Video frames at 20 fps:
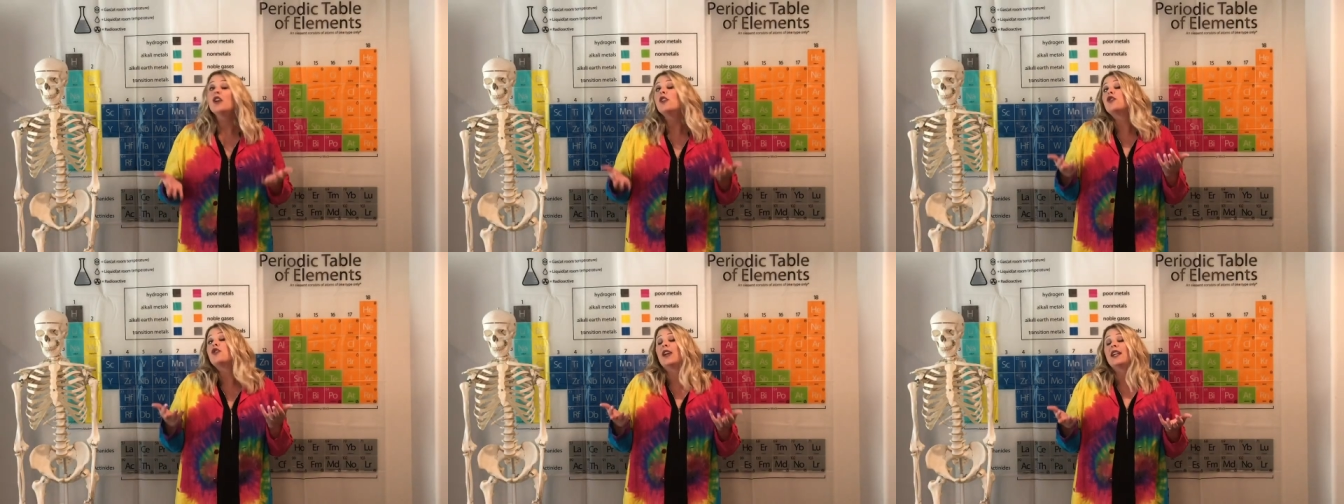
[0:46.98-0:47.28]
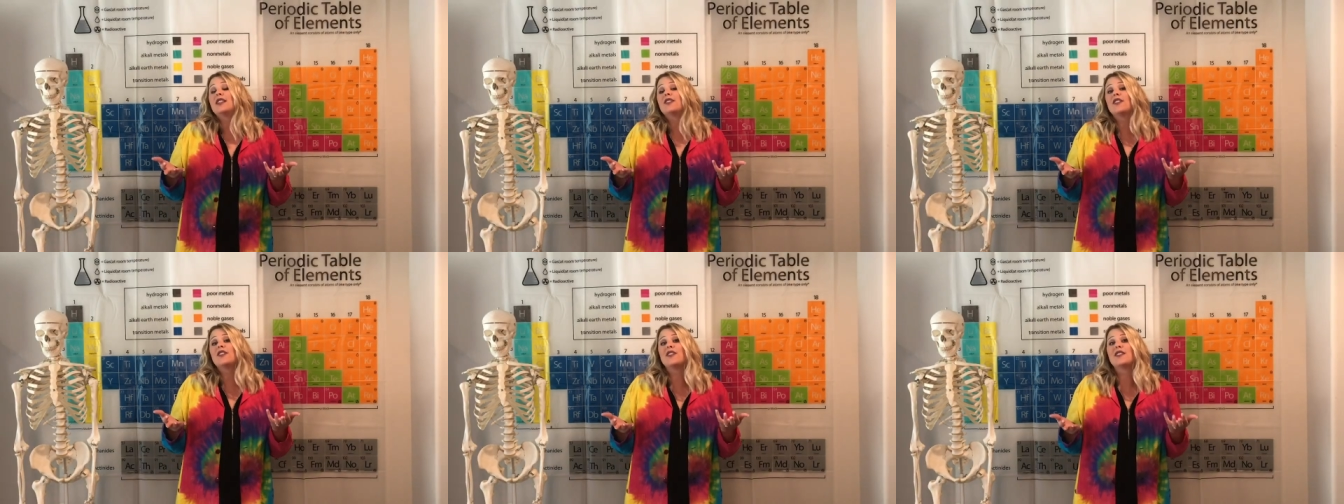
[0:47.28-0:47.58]

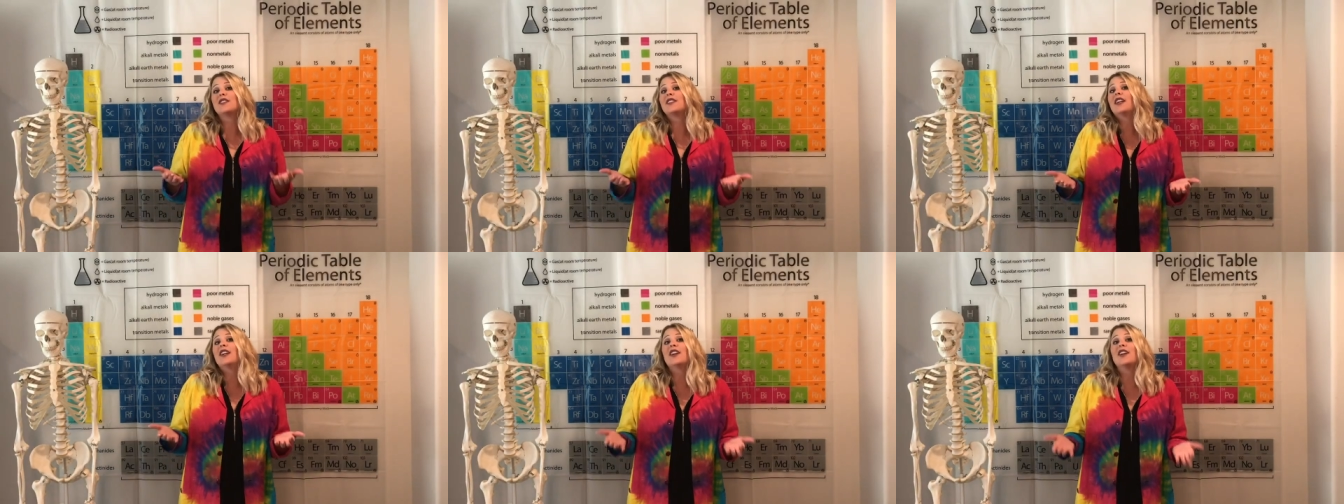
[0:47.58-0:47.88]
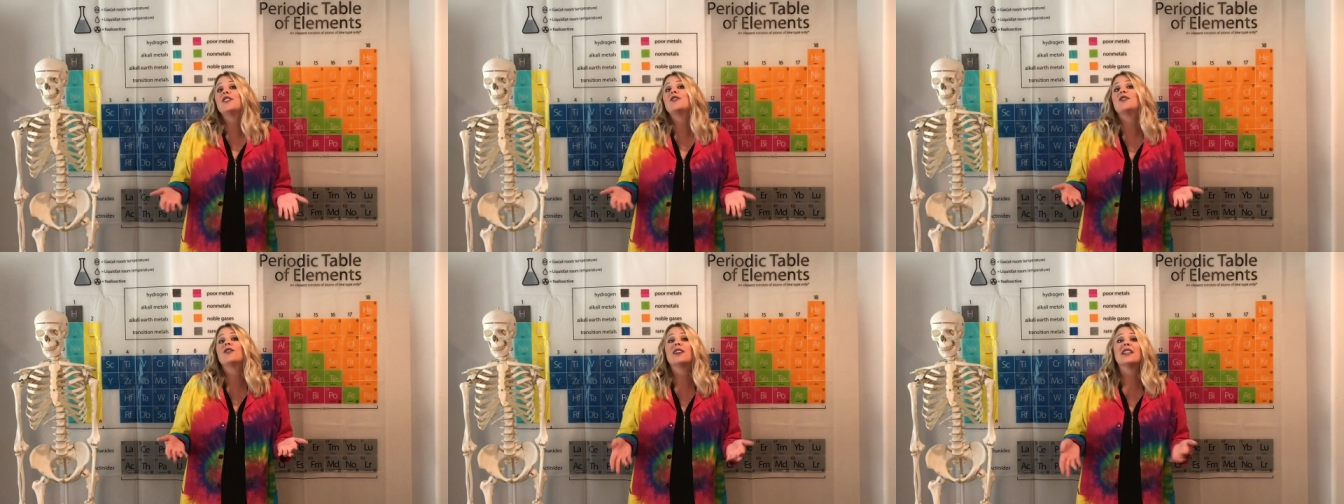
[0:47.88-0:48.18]
Traits are just
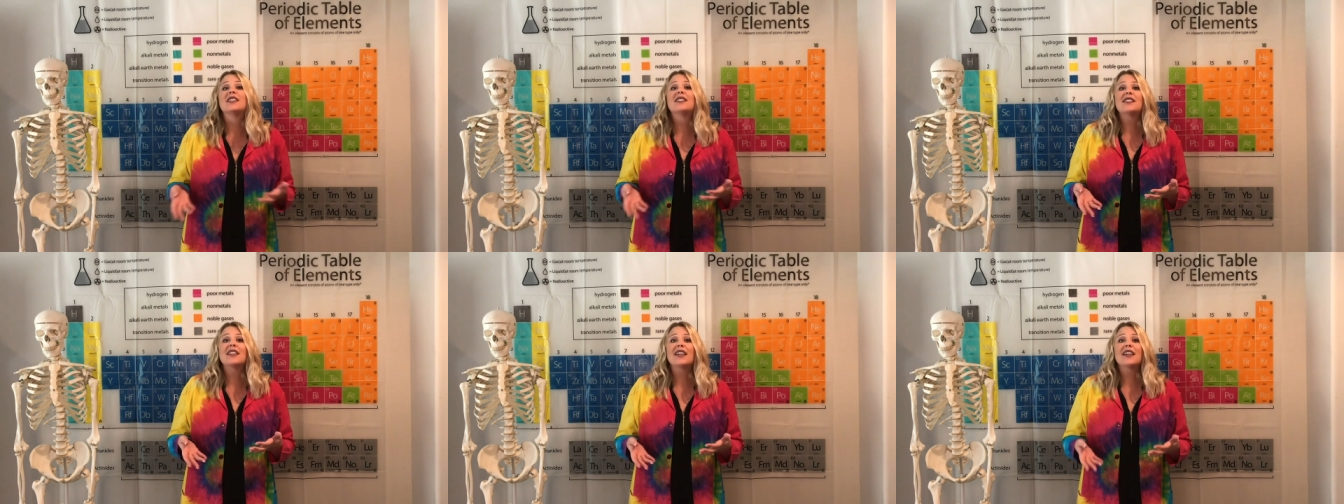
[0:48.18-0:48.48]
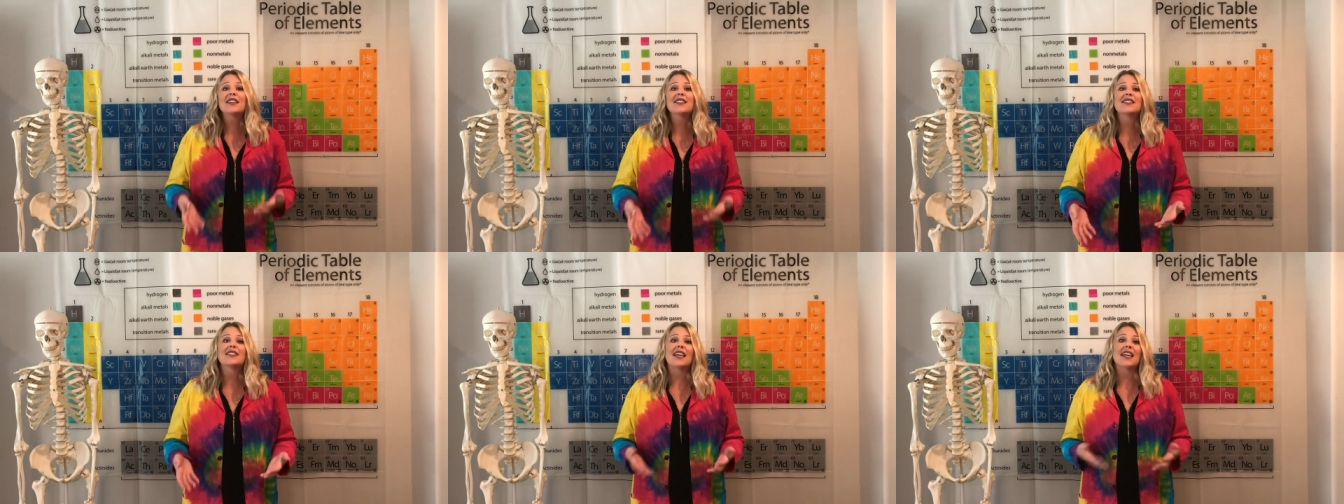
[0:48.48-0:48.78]

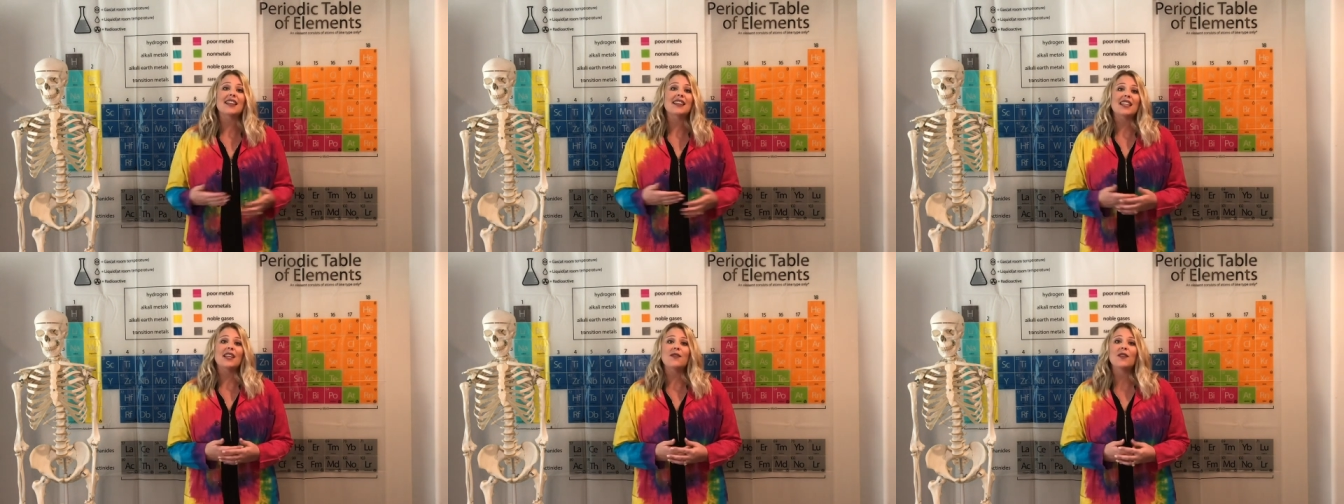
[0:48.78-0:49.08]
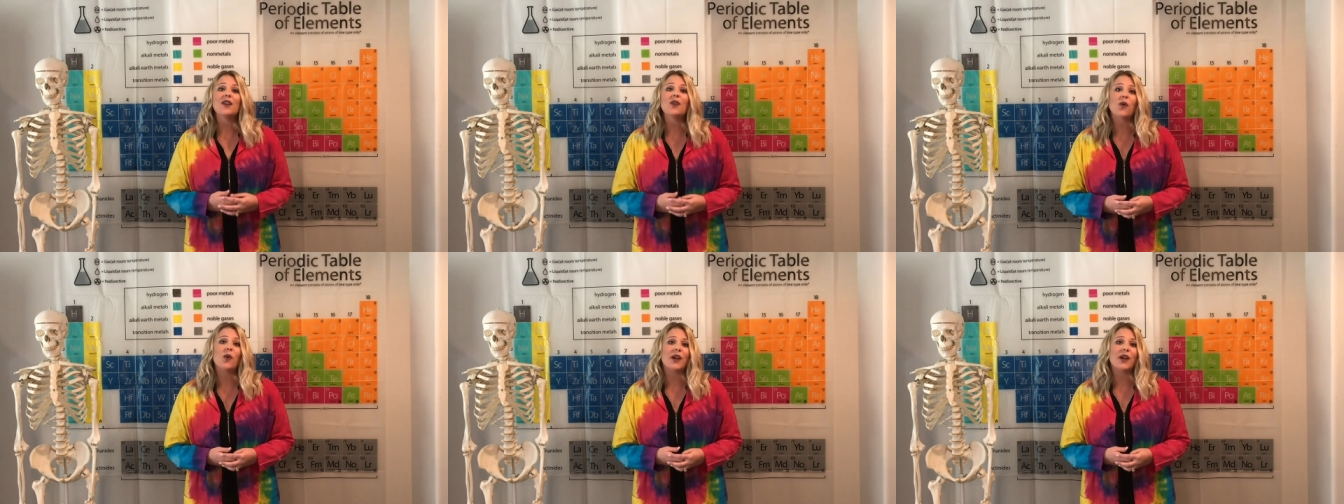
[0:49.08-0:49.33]
characteristics that living